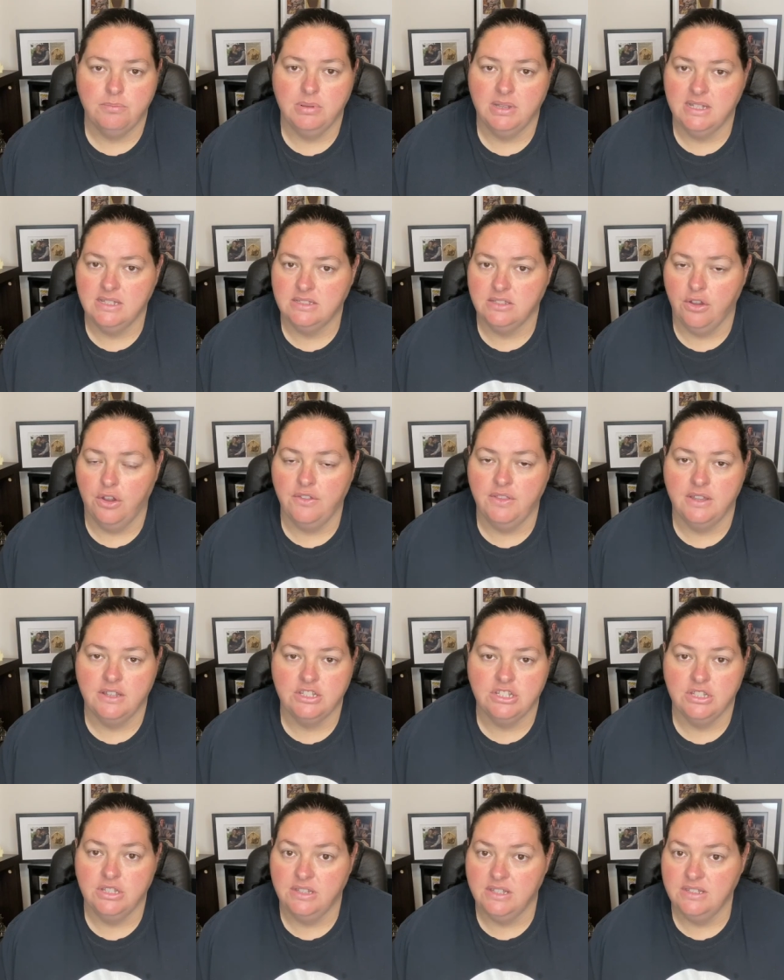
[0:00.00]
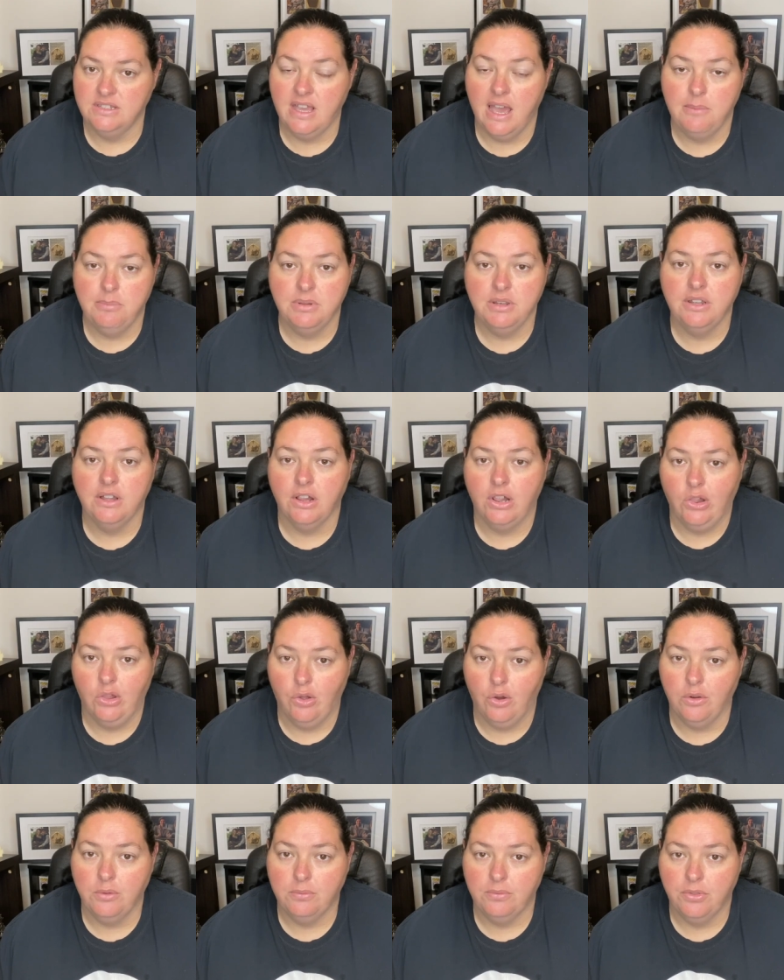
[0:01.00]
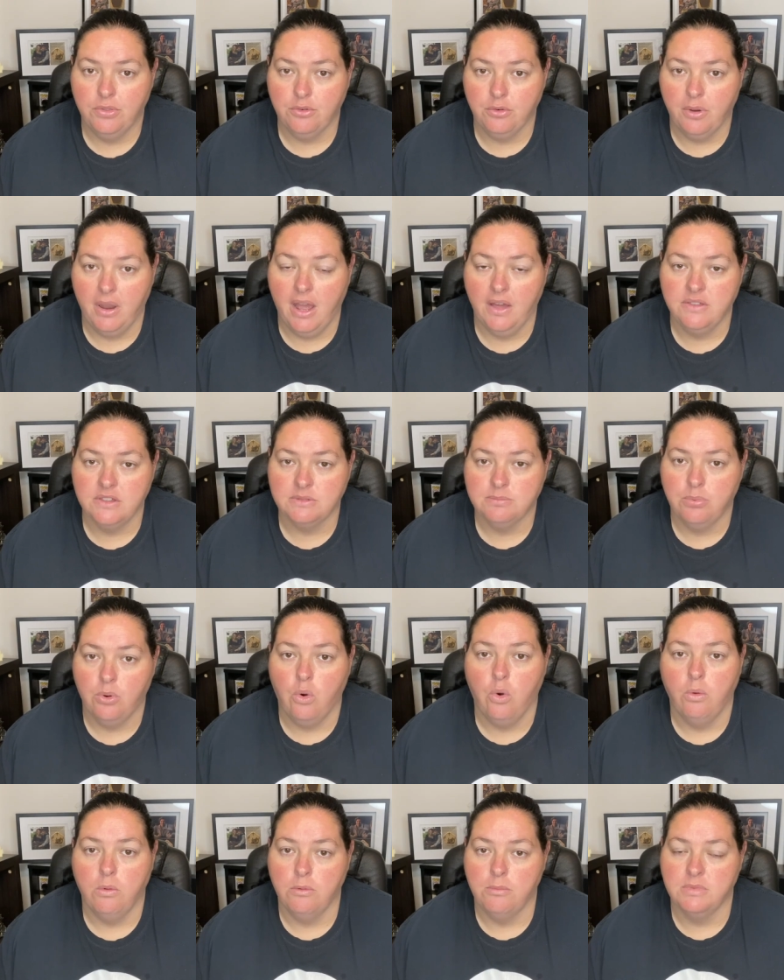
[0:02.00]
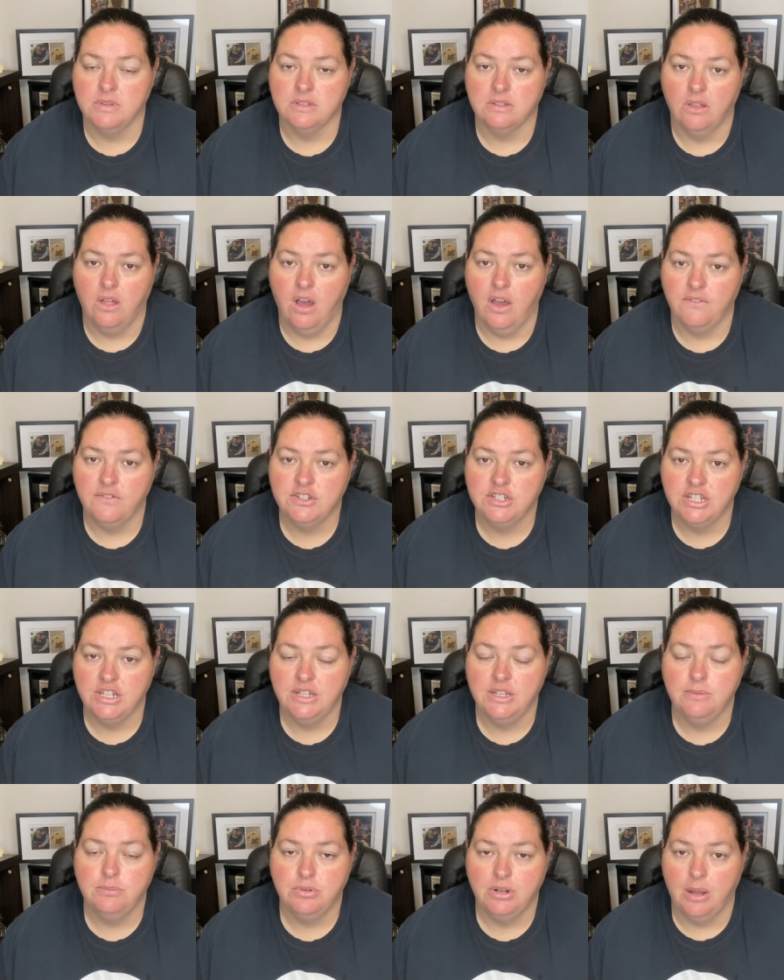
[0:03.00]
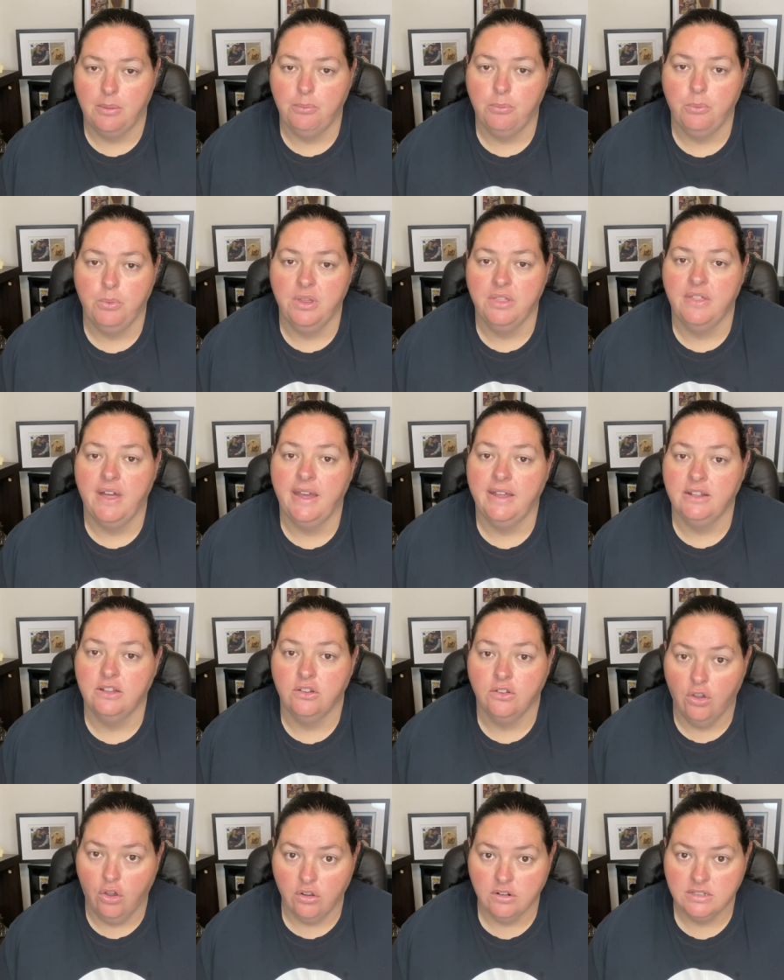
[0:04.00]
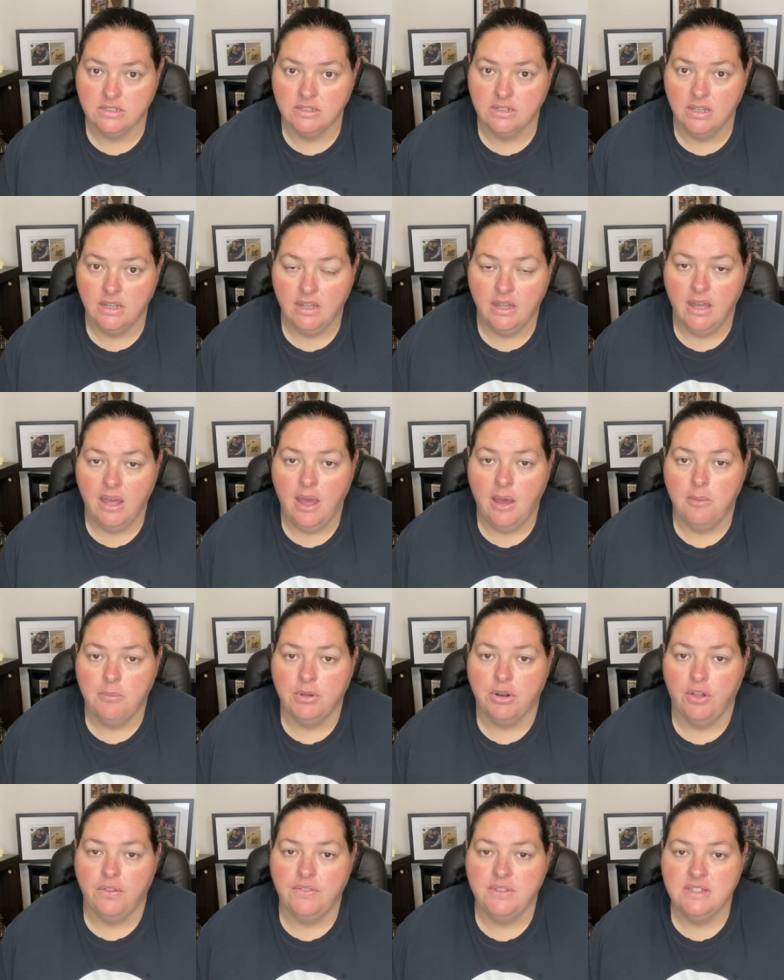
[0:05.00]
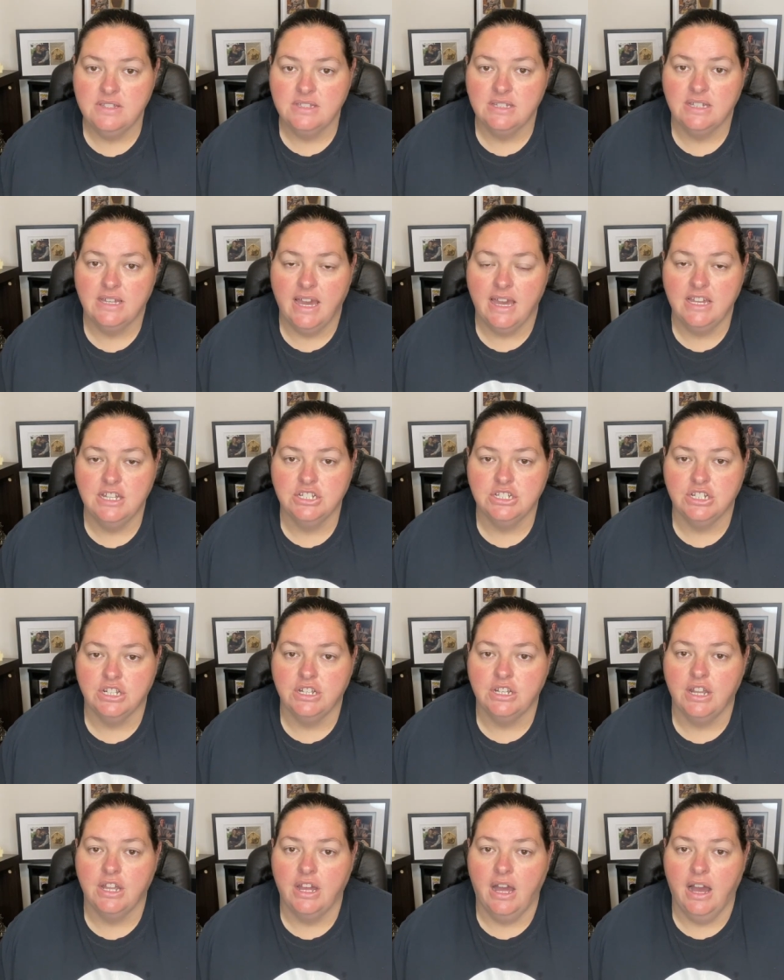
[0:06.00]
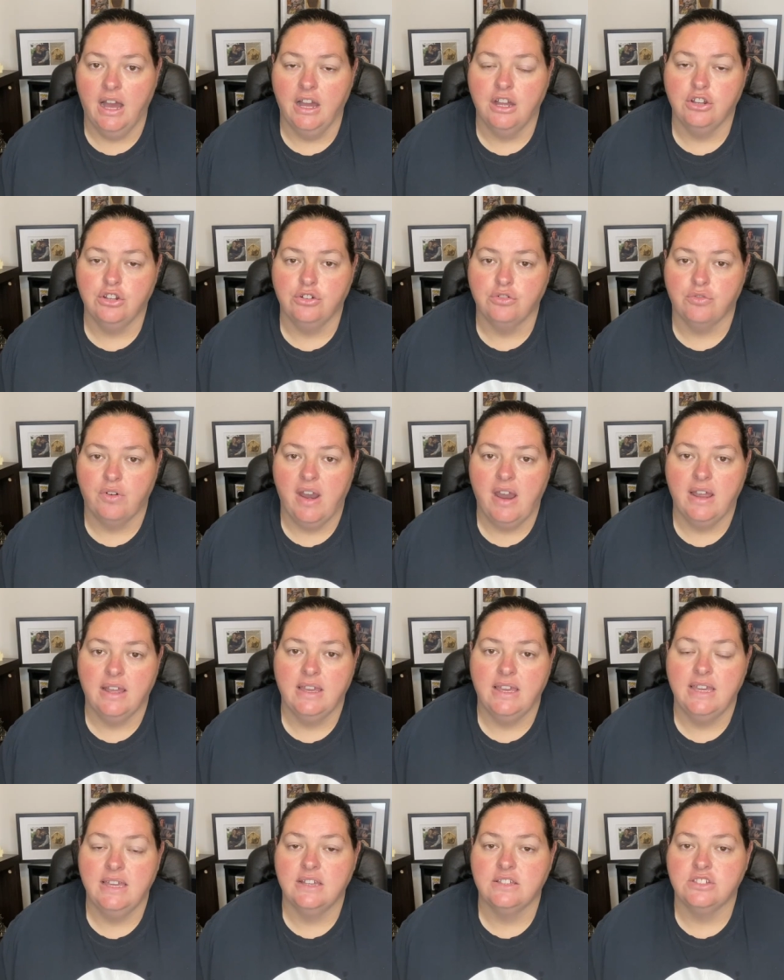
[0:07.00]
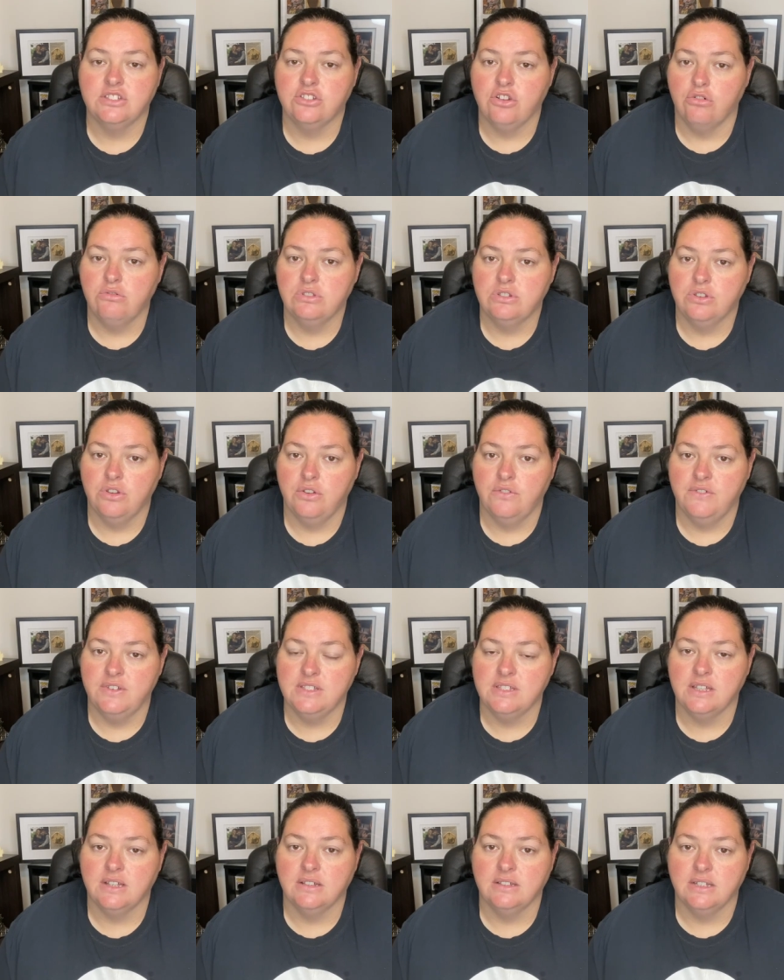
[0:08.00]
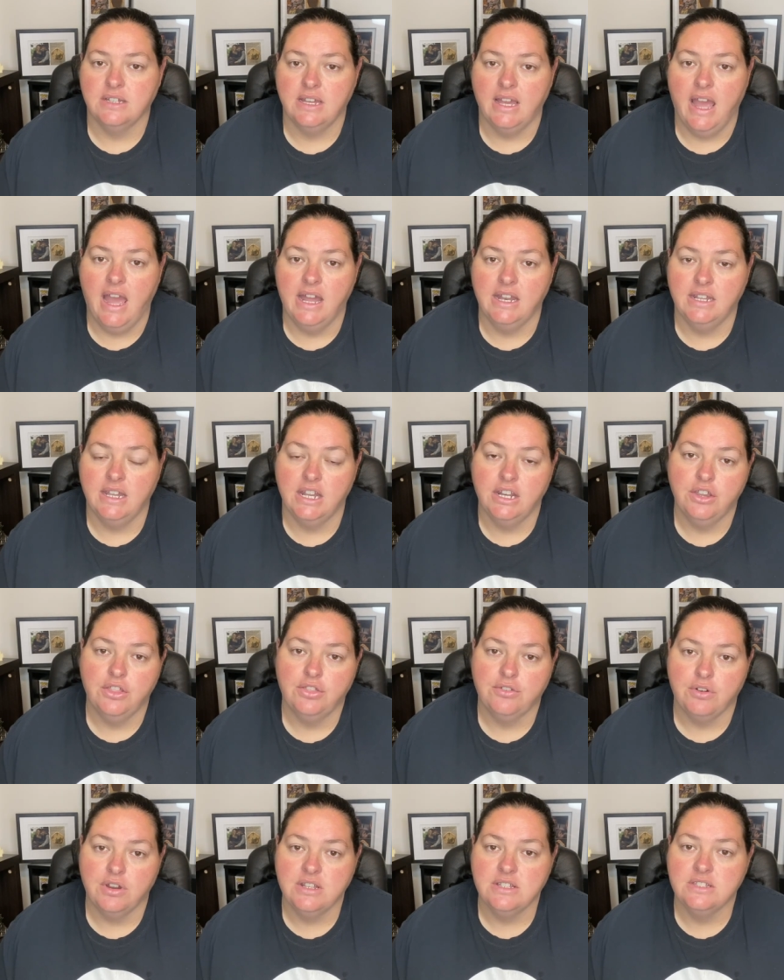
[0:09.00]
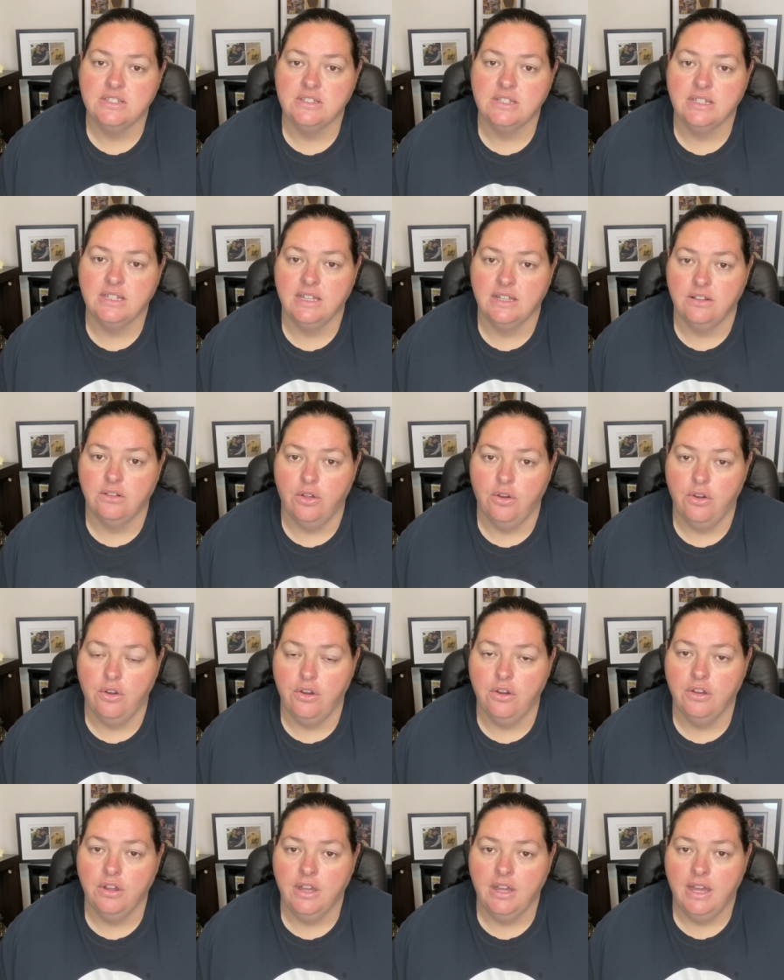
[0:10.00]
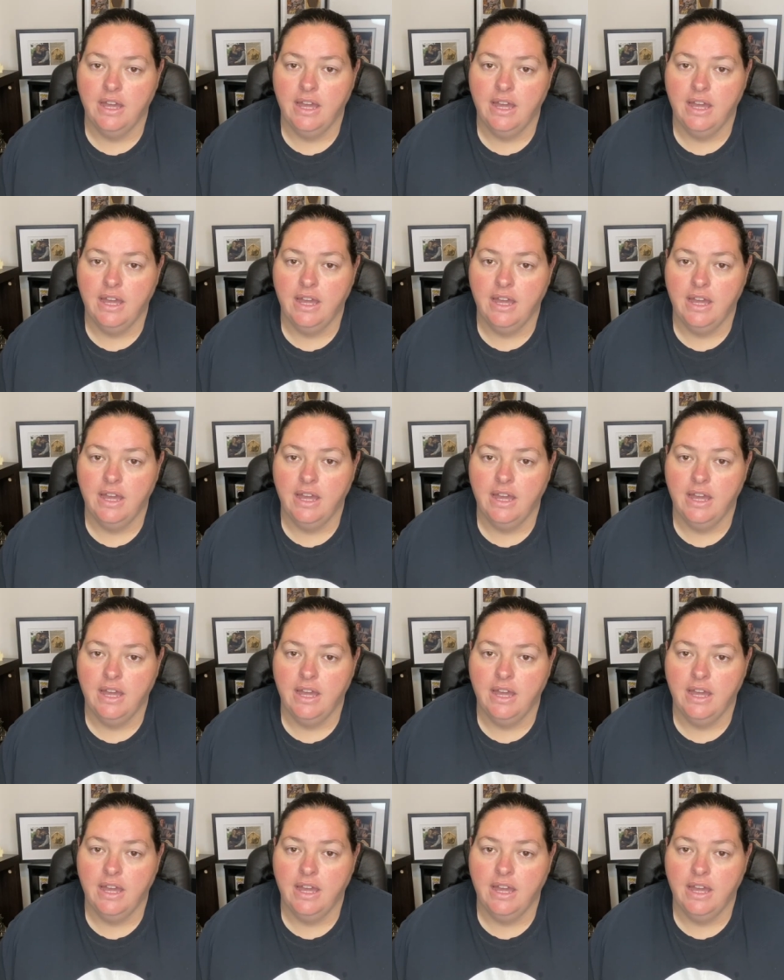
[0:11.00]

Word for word: please note that this happened a lot throughout this poor woman's life. She put up with a lot. But on this occasion, uh, Greg, he assaults her physically and then threatens to kill her,